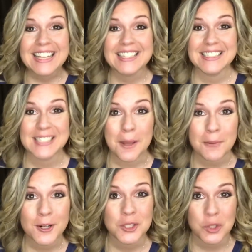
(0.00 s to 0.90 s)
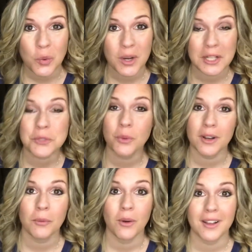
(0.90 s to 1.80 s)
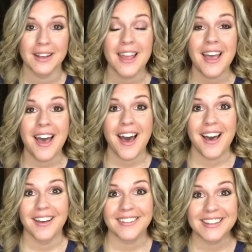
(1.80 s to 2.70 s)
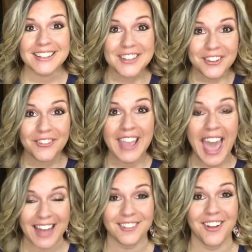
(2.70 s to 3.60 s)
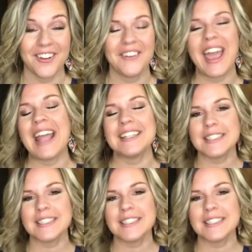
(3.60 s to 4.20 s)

summer 2021 uh, new catalog, okay?